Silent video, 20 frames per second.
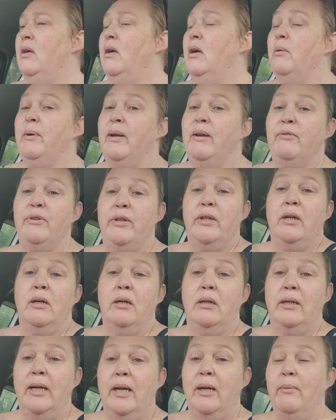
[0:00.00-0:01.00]
whatever they call
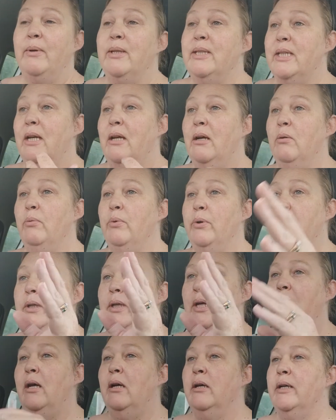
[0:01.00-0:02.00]
it. Anyway, it's a long one,
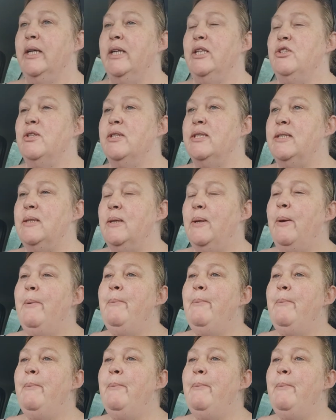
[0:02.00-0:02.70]
long night dress.